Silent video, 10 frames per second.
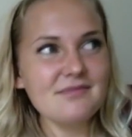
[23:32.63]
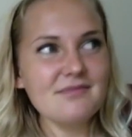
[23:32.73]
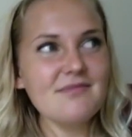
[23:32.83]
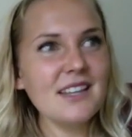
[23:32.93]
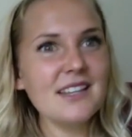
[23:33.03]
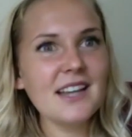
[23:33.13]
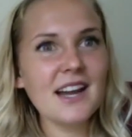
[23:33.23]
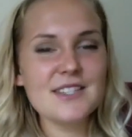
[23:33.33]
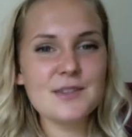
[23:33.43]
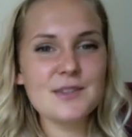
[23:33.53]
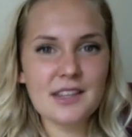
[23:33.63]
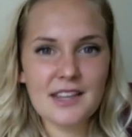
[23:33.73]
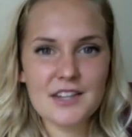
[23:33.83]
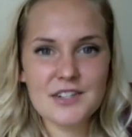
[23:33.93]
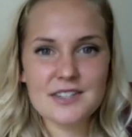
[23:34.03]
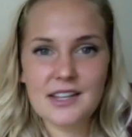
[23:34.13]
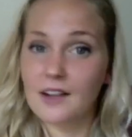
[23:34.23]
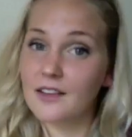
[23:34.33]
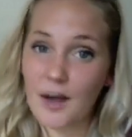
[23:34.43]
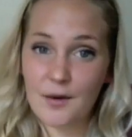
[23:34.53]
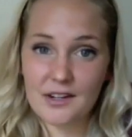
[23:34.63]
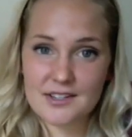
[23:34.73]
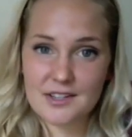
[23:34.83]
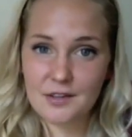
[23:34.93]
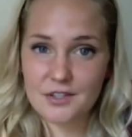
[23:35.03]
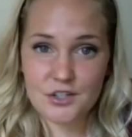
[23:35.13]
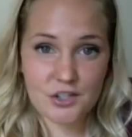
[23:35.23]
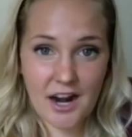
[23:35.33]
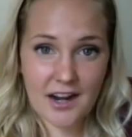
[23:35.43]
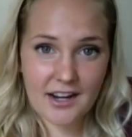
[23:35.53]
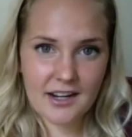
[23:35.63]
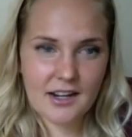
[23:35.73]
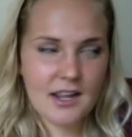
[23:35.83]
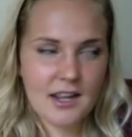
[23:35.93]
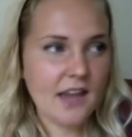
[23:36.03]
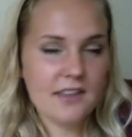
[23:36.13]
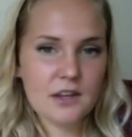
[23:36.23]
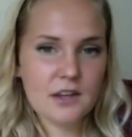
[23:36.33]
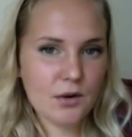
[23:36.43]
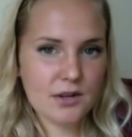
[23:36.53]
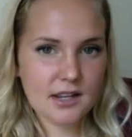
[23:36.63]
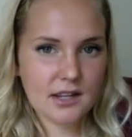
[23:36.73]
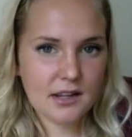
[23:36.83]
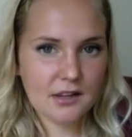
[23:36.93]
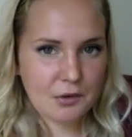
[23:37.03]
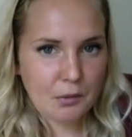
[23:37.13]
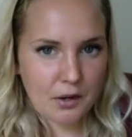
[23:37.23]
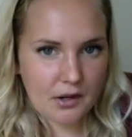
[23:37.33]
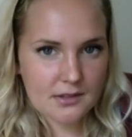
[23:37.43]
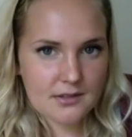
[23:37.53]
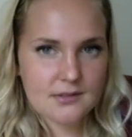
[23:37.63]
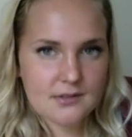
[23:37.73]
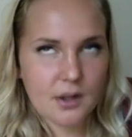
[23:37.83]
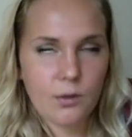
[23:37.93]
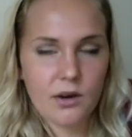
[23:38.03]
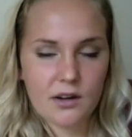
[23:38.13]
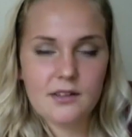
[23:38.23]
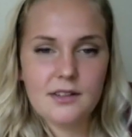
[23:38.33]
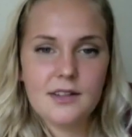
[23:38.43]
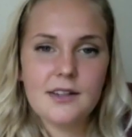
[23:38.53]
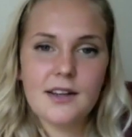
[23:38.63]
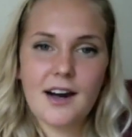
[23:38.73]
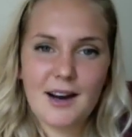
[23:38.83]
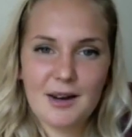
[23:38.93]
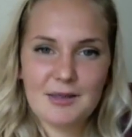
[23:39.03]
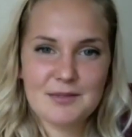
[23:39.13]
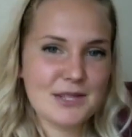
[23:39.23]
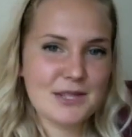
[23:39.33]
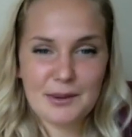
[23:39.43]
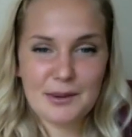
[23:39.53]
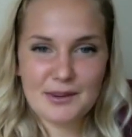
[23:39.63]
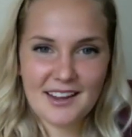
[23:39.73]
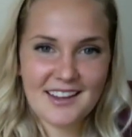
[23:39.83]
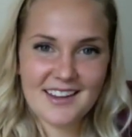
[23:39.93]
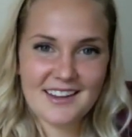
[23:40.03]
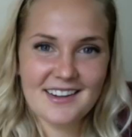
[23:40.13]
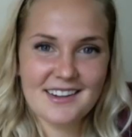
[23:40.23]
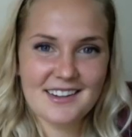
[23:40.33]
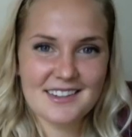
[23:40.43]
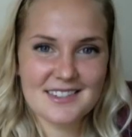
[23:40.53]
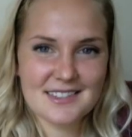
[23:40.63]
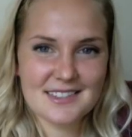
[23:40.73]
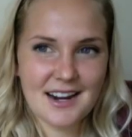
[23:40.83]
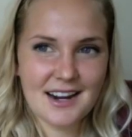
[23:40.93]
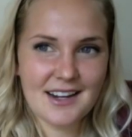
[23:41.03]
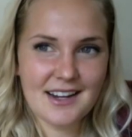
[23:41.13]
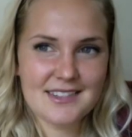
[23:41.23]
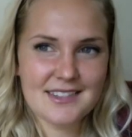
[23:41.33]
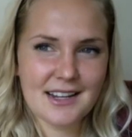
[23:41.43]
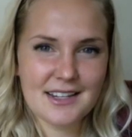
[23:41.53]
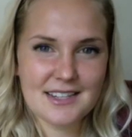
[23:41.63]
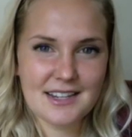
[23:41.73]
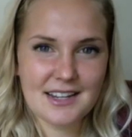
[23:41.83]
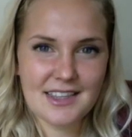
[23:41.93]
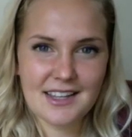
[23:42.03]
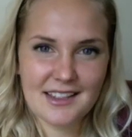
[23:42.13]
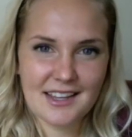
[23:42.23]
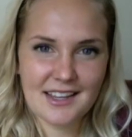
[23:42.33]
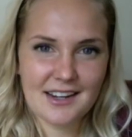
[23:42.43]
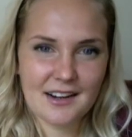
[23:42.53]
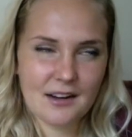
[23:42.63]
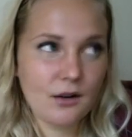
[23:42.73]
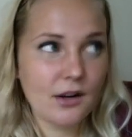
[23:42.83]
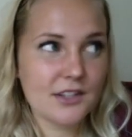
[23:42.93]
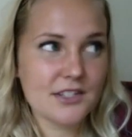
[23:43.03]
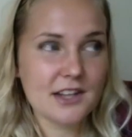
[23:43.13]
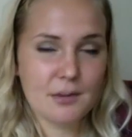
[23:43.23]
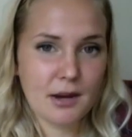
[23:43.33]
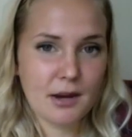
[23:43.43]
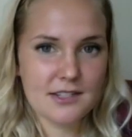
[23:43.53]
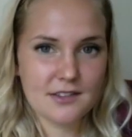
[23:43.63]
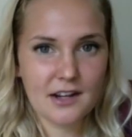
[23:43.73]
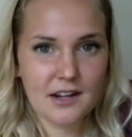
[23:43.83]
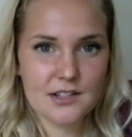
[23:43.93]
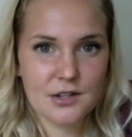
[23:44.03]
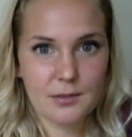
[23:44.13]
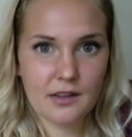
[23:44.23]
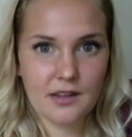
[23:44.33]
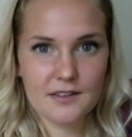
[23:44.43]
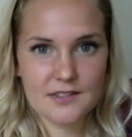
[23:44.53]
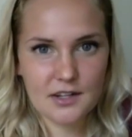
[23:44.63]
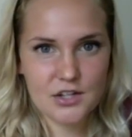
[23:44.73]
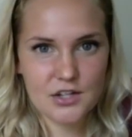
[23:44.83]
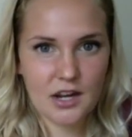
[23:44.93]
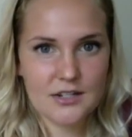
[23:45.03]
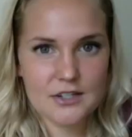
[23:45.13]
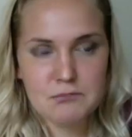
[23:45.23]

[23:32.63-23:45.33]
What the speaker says: Yeah, so I think that just like allowing yourself to try it and then noticing if it works, it will. Just keep building on that, because it's not easy to think that, oh, I just have a positive attitude and my life's going to change.